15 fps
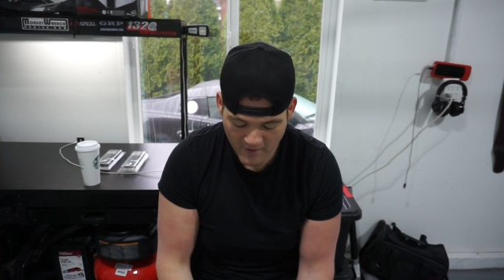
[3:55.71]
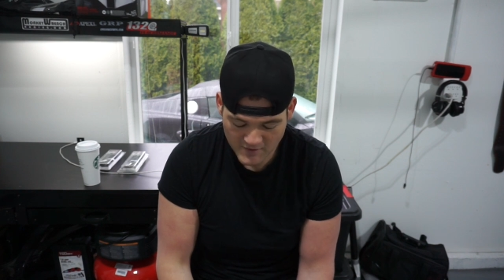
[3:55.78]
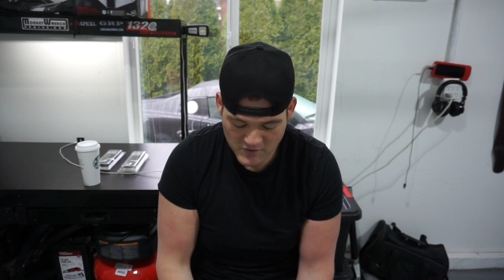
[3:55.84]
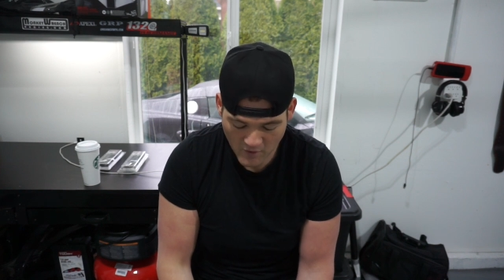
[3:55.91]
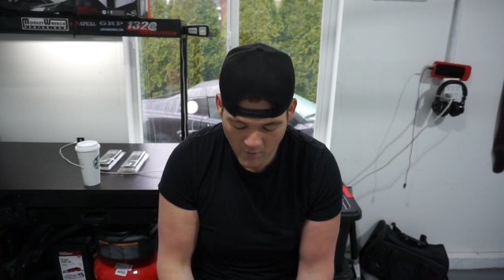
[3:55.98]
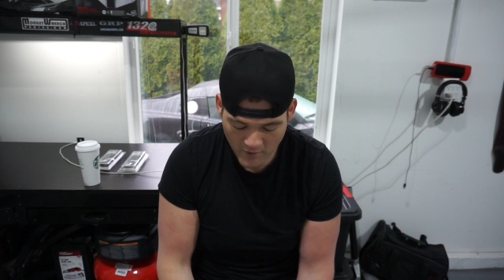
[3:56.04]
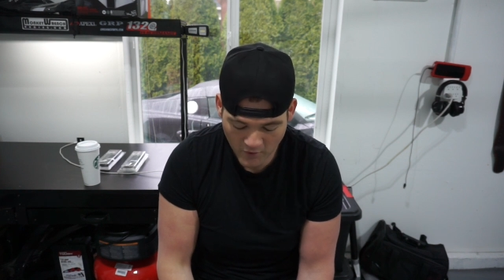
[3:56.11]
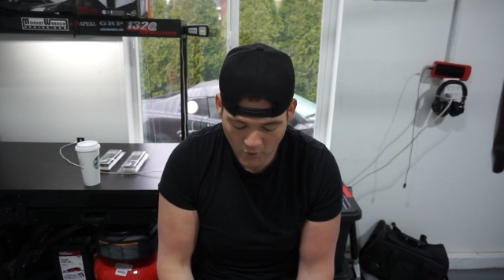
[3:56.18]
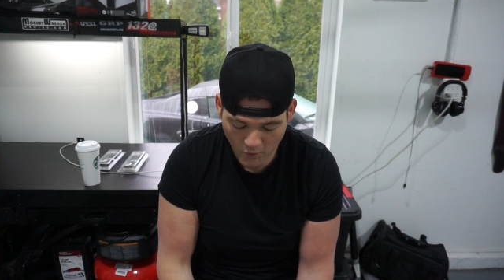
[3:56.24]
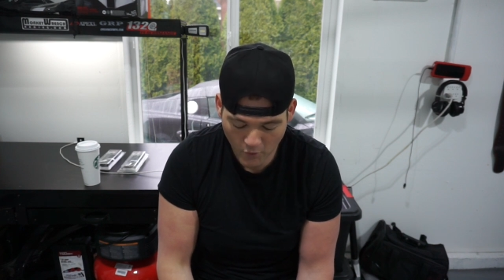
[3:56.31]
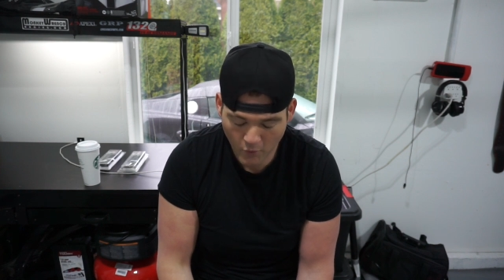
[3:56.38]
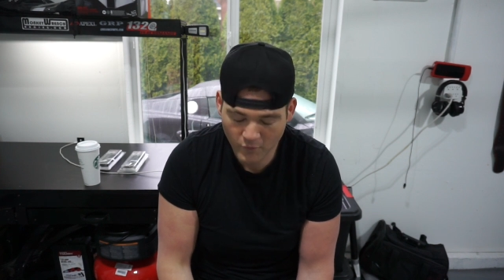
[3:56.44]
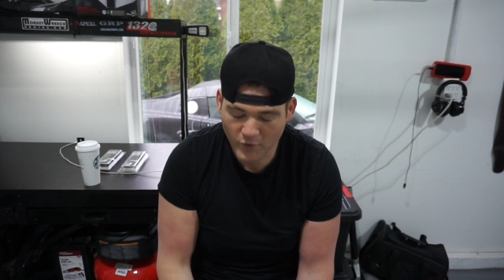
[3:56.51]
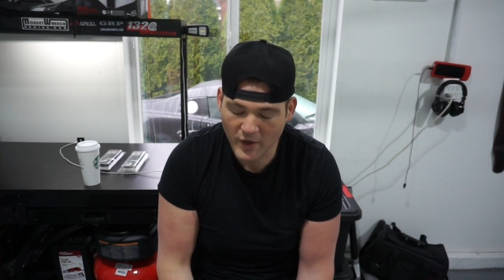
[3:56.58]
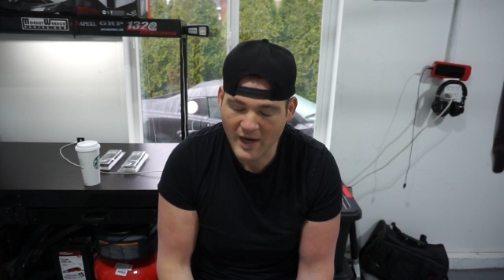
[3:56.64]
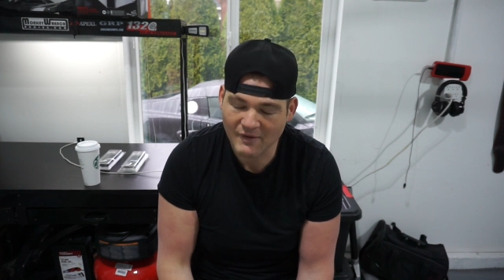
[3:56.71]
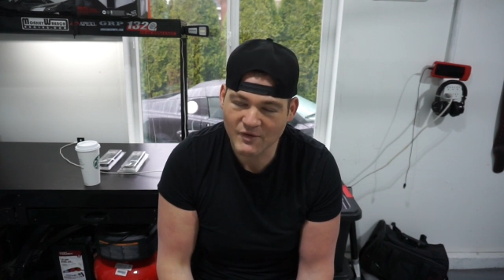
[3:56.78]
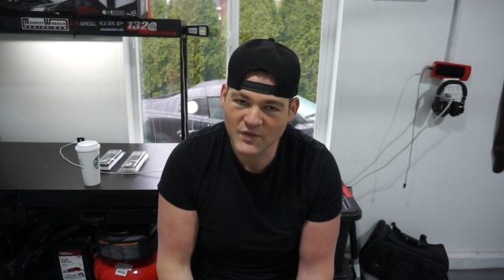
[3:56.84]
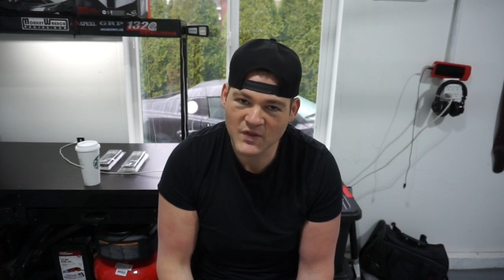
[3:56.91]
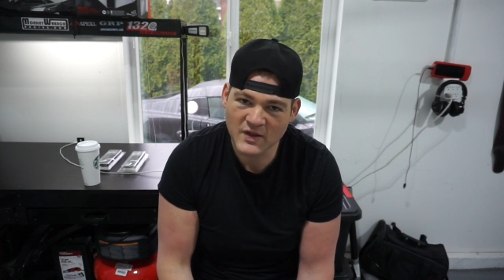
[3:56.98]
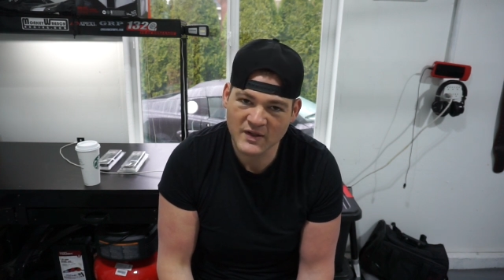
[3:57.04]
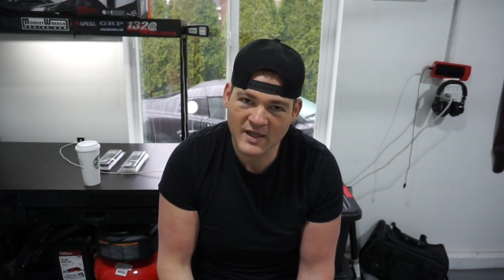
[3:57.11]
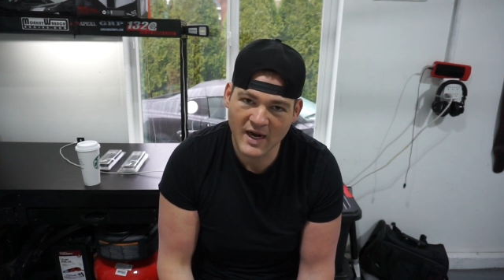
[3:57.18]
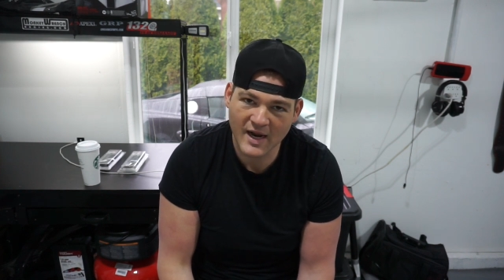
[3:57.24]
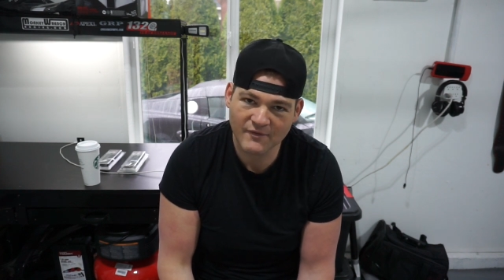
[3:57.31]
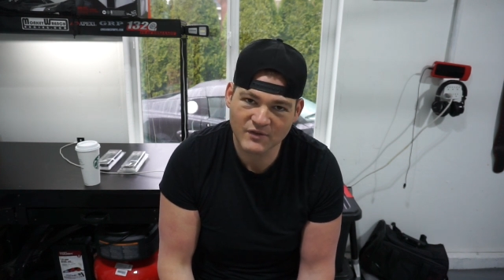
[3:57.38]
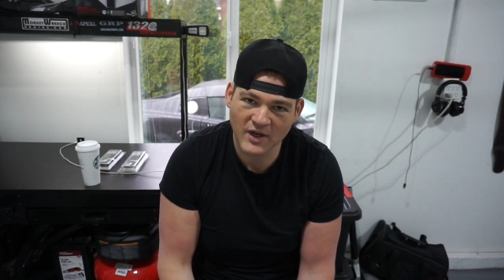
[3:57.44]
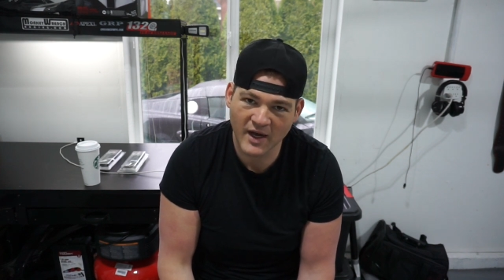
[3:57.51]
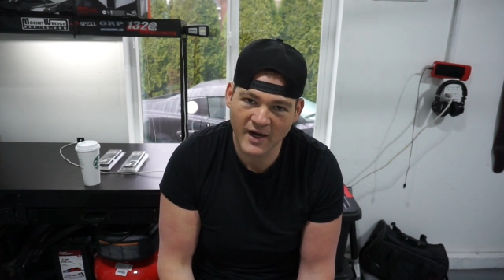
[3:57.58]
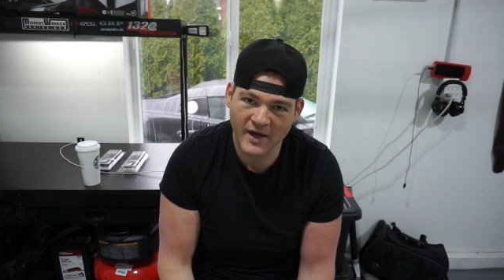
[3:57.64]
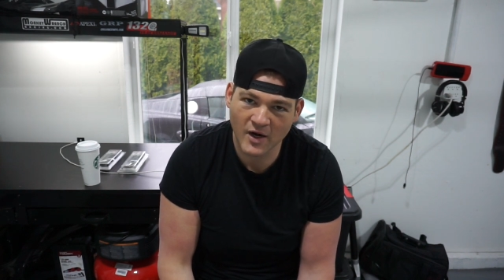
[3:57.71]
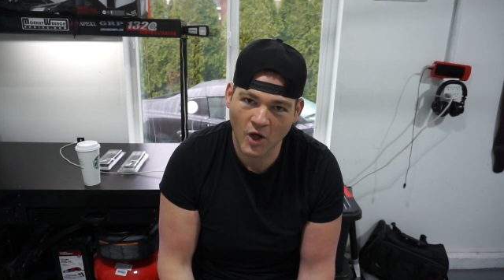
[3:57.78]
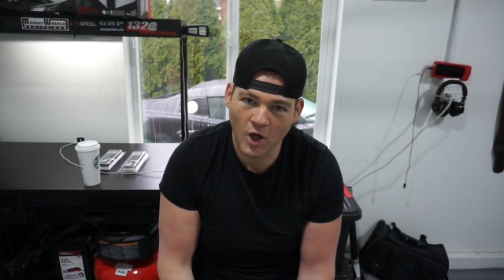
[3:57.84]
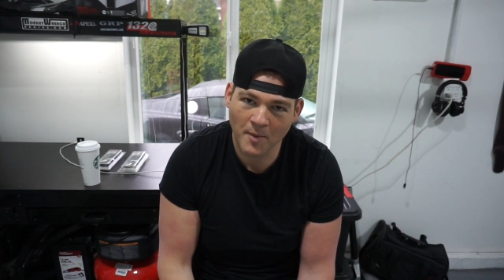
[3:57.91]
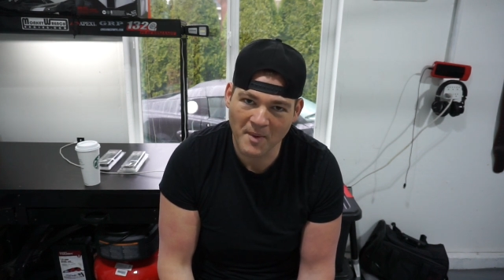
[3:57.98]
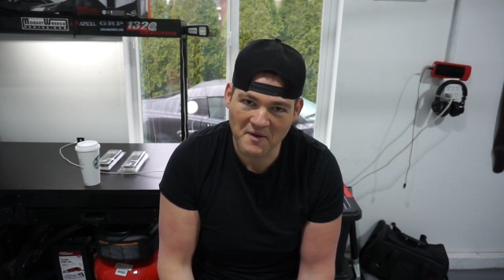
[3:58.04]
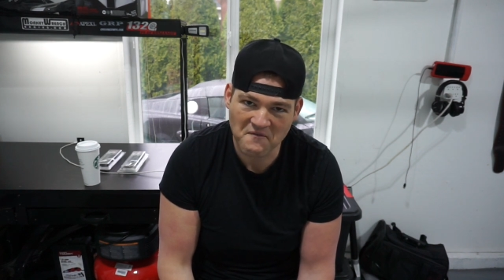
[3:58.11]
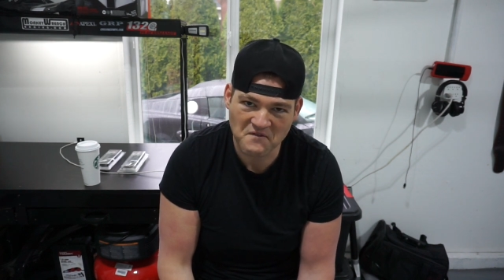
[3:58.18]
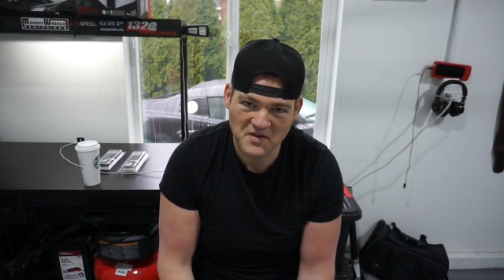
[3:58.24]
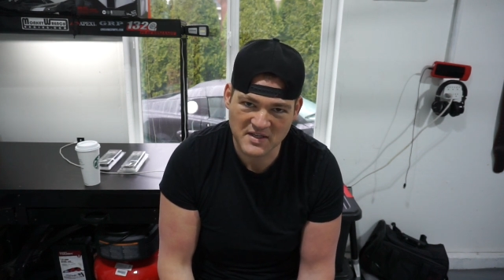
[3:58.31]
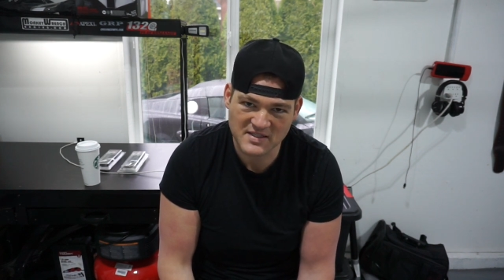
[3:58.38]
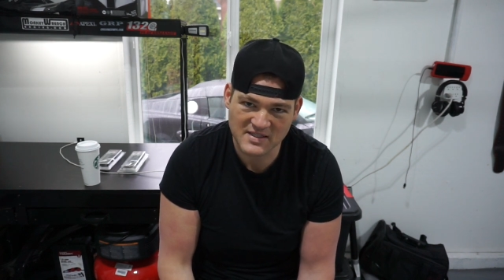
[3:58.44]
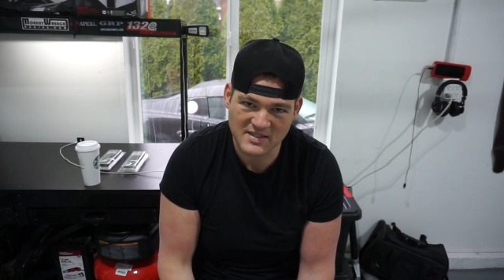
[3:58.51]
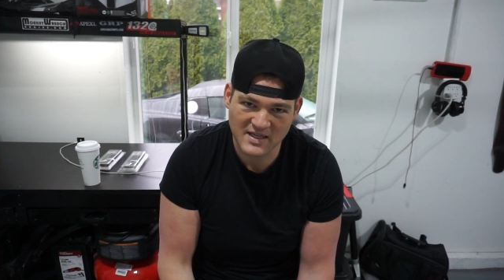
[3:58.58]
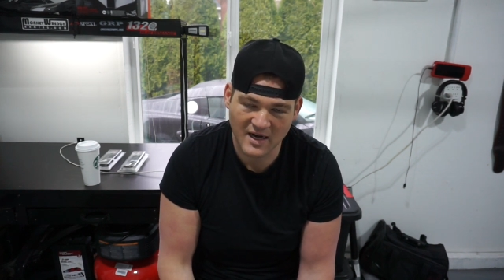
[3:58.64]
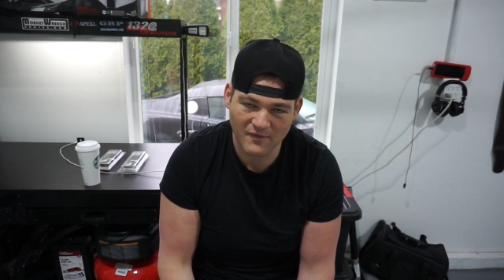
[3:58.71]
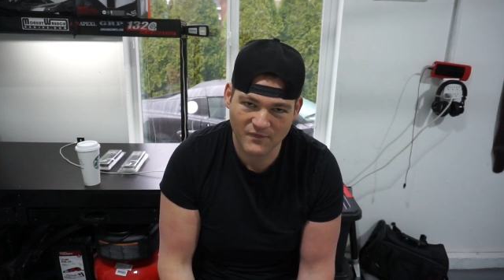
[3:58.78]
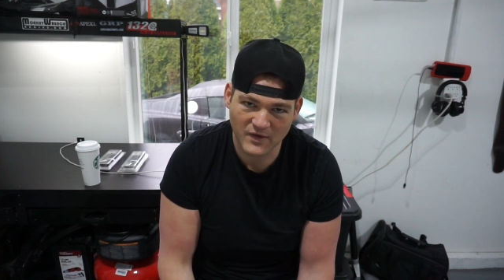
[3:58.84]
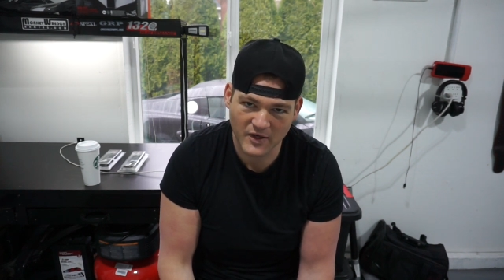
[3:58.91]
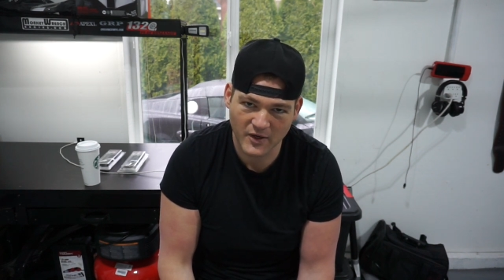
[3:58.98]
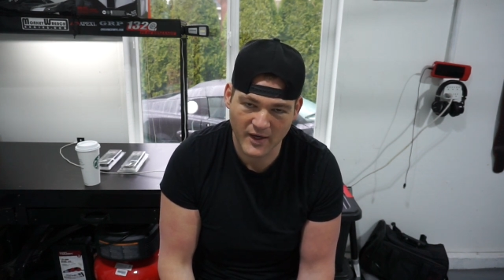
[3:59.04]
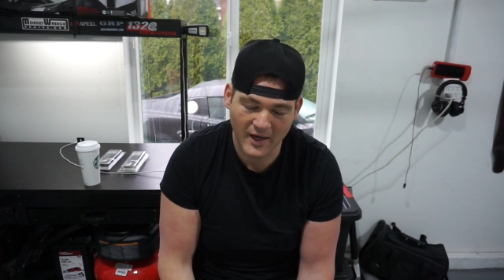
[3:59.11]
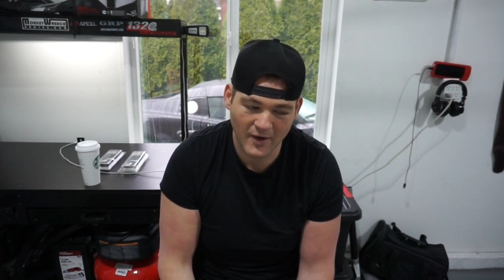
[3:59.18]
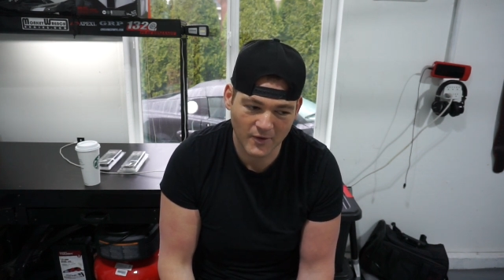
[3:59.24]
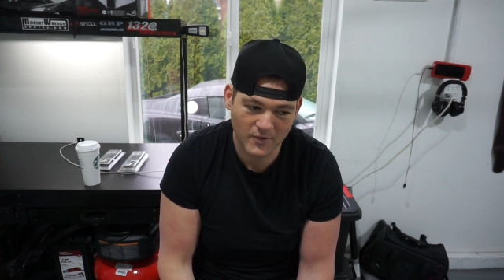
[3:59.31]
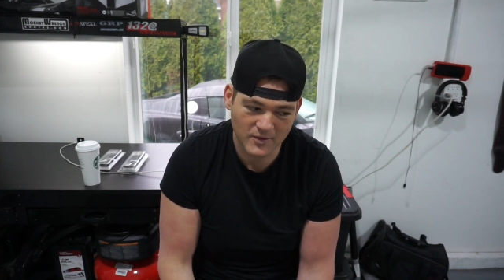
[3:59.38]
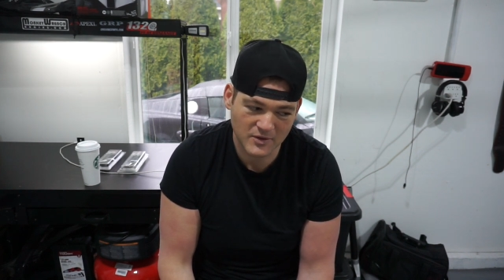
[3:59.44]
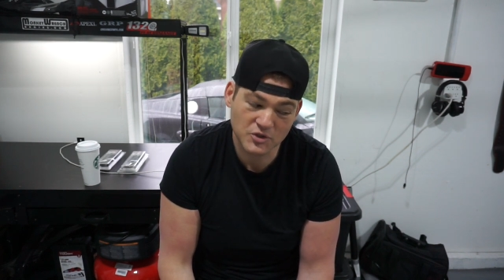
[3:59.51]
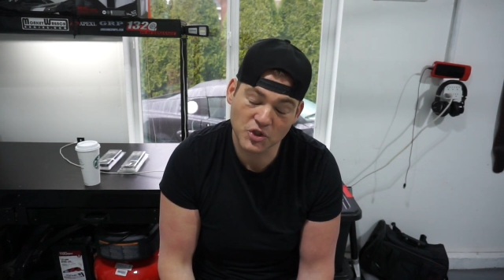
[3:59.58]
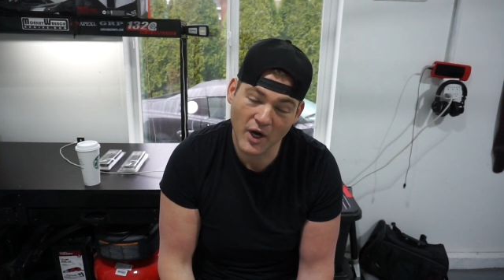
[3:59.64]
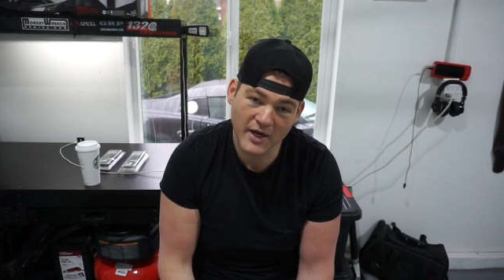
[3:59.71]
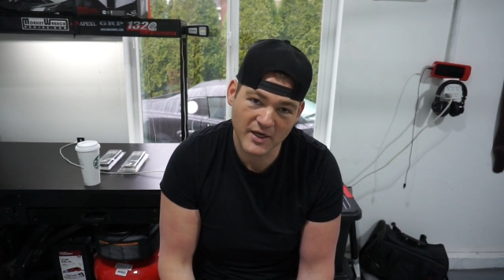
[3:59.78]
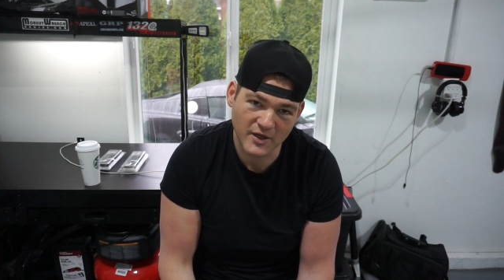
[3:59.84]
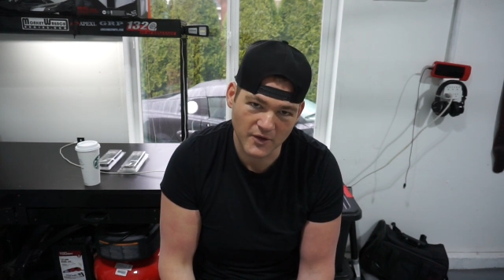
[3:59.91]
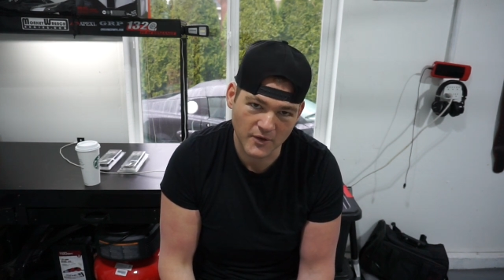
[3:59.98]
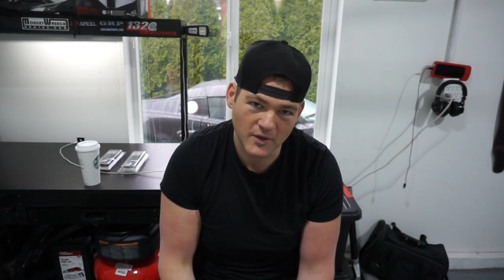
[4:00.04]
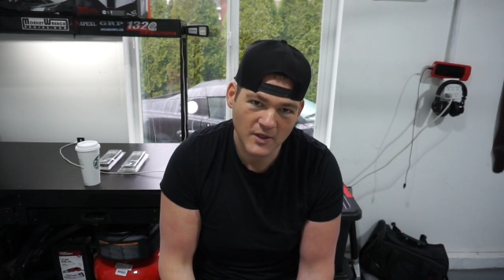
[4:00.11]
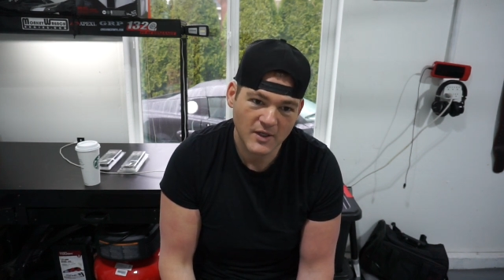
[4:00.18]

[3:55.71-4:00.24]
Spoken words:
So I want to go over everything that I've done and all my fixes that I've figured out, try to do.